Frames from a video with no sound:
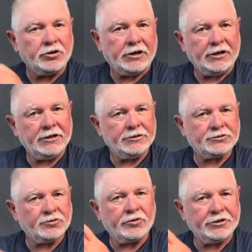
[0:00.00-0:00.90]
his
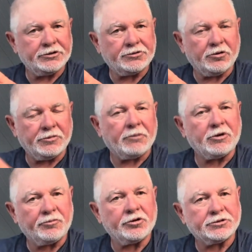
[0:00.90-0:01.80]
story just told me I'm
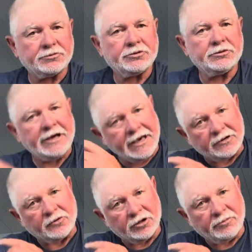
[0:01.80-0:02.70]
going to put a
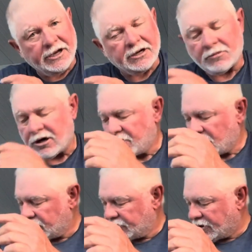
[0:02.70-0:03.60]
ladder on the back of my
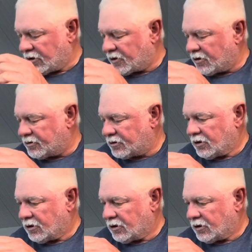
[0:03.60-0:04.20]
boat, you know, because